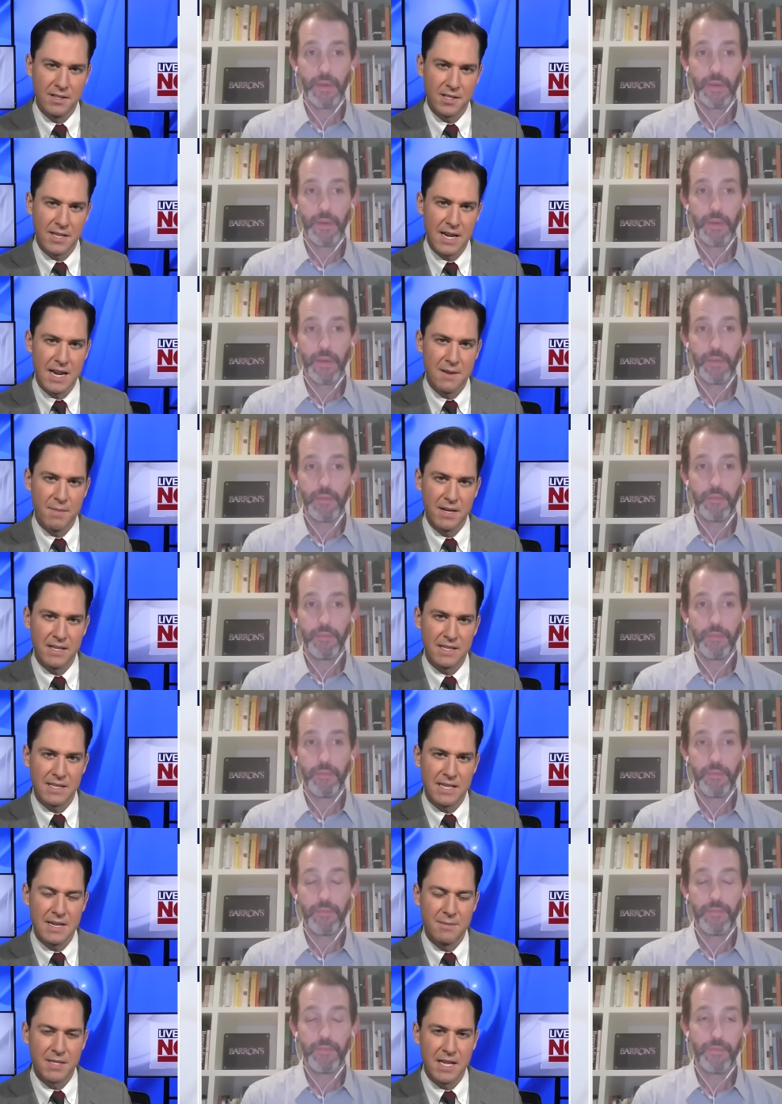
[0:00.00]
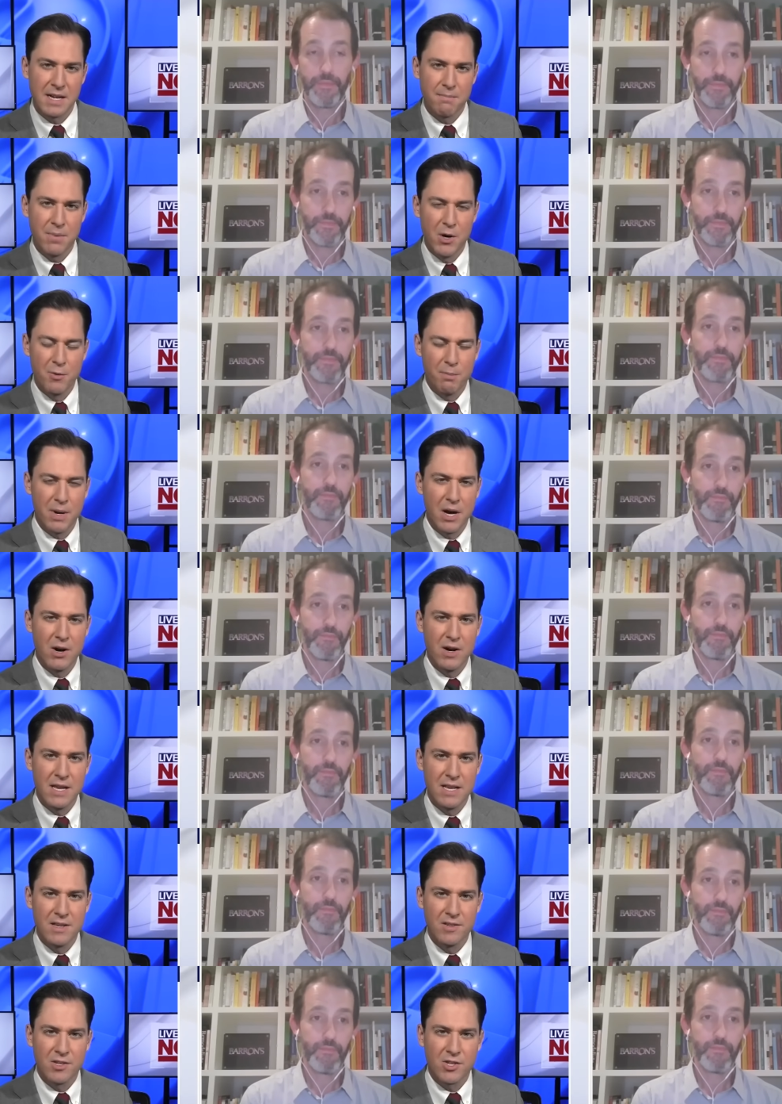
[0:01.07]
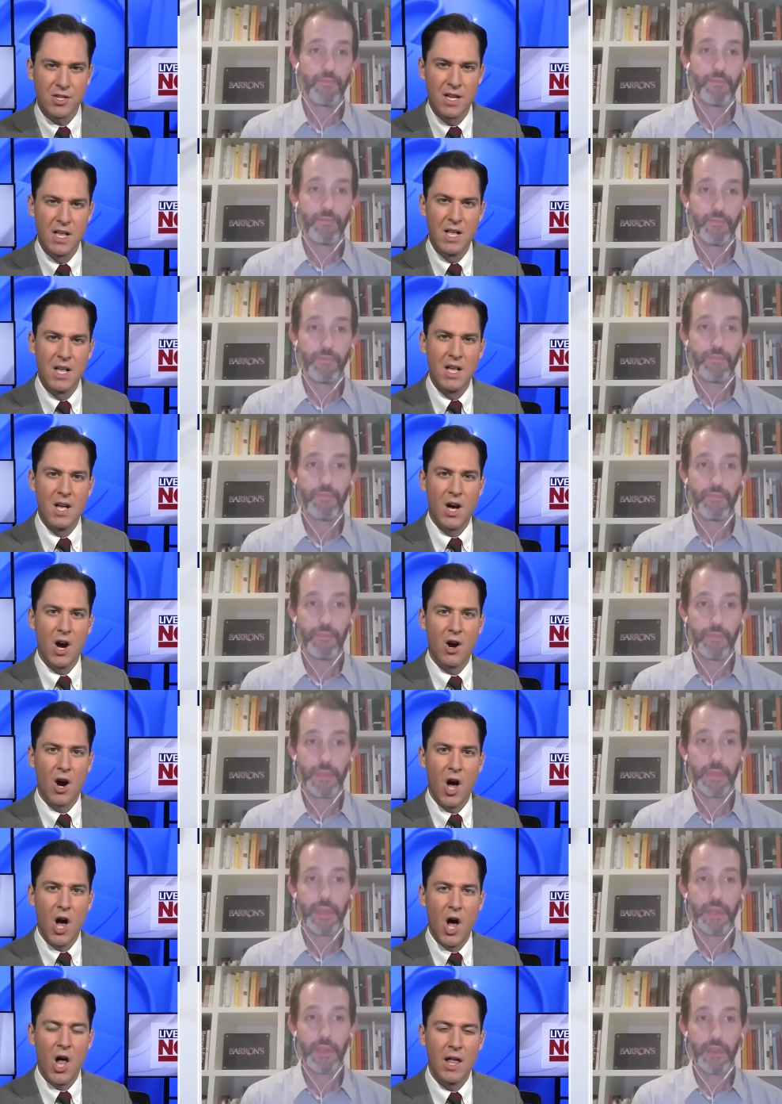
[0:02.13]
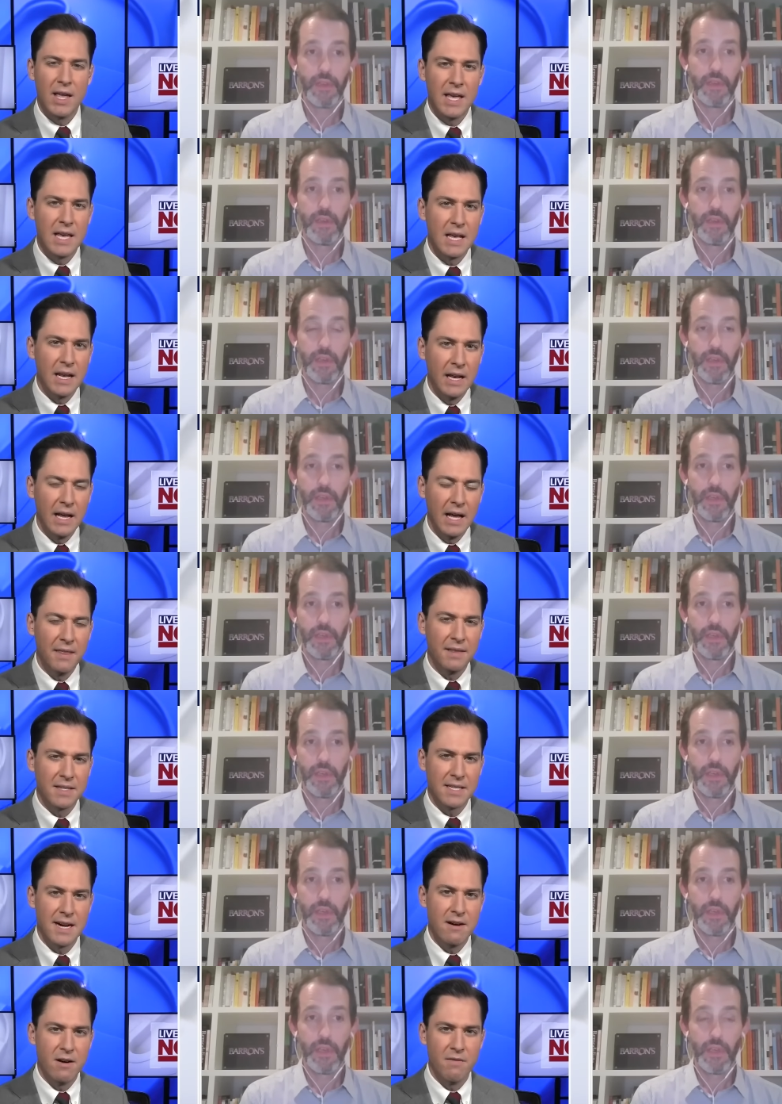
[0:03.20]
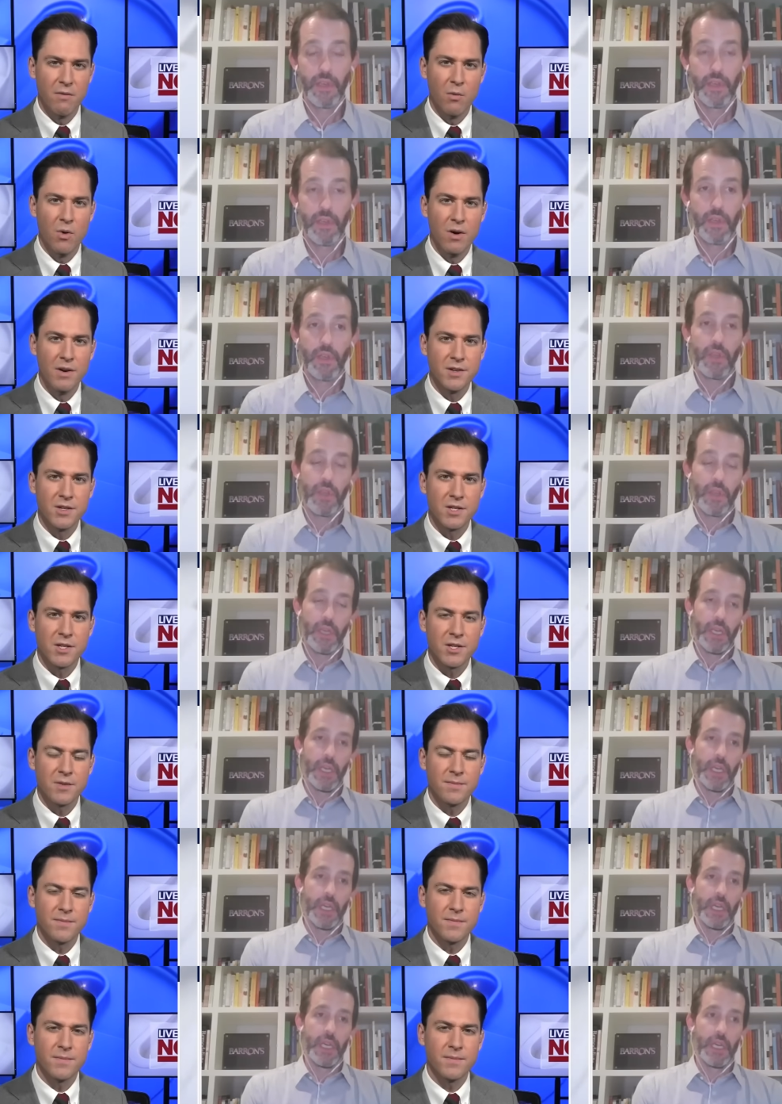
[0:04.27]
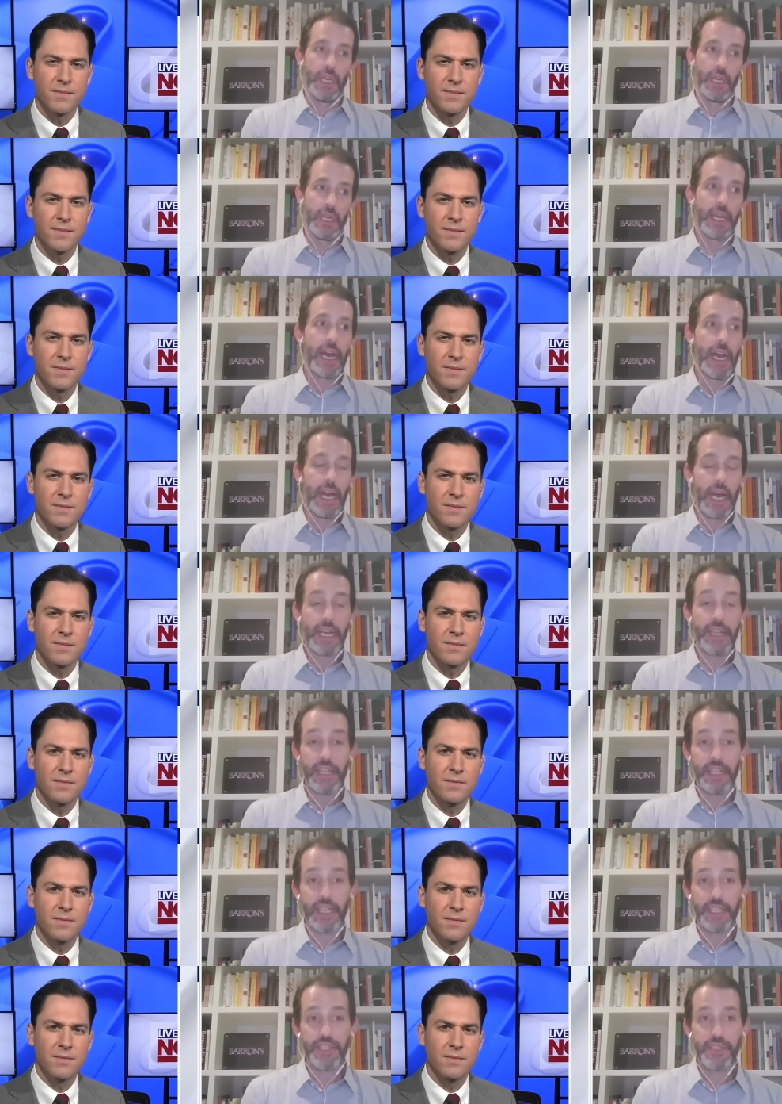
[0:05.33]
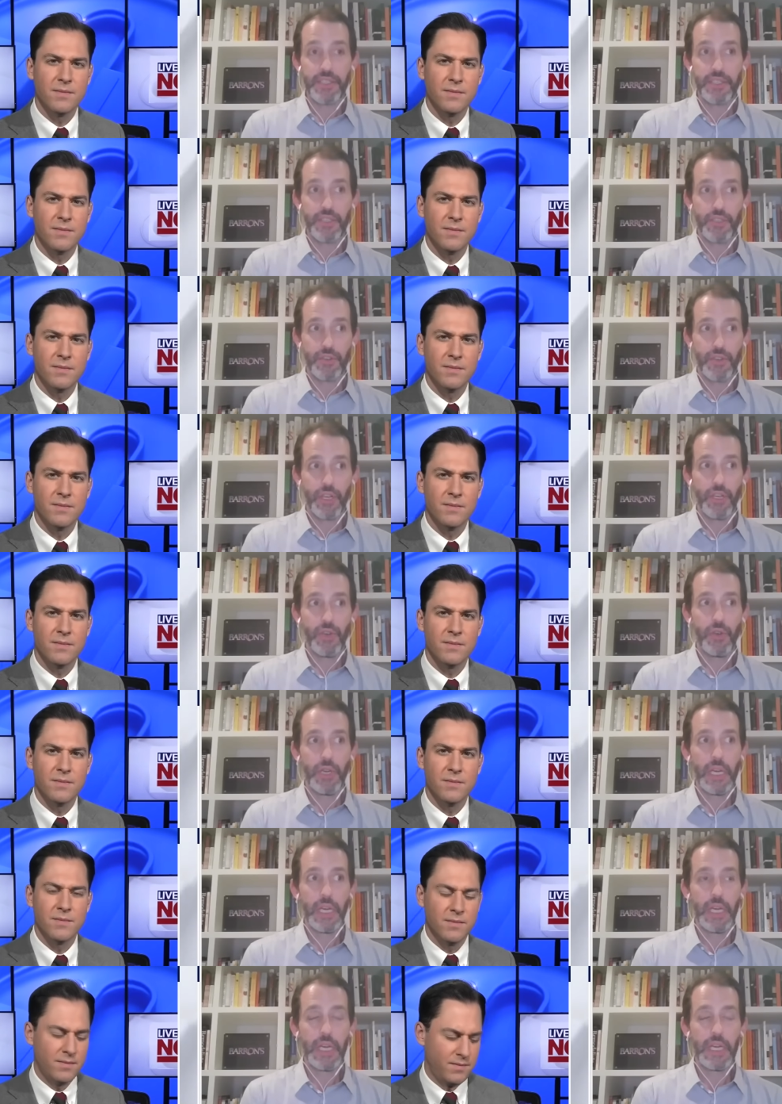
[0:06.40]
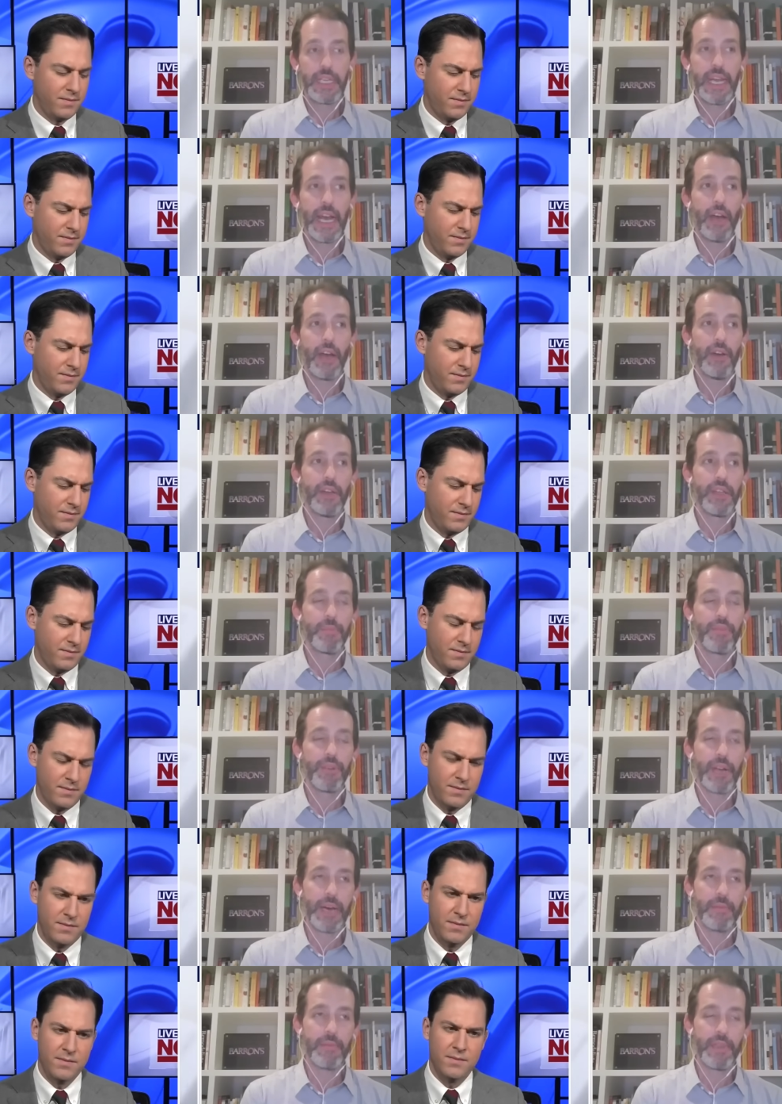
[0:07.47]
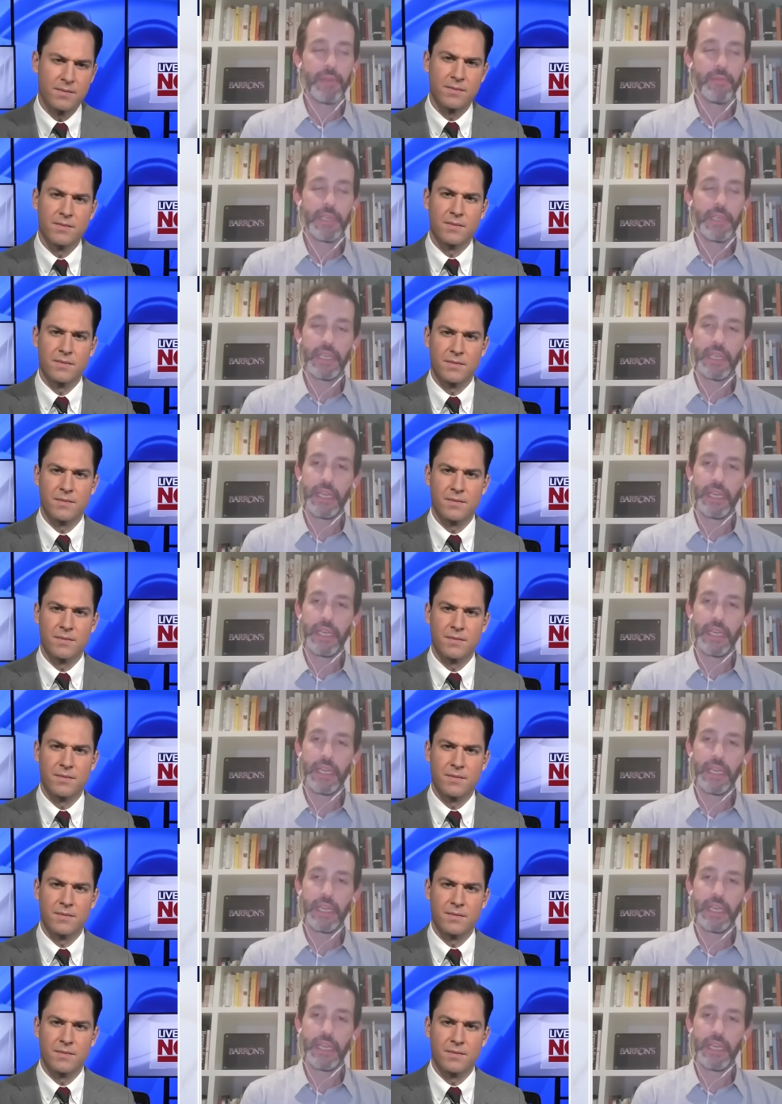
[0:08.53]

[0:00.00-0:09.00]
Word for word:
Speaker 1: is saying, but it seems like both parties are all in on the tariff wars.
Speaker 2: Yeah, I think that's true. Now, the problem,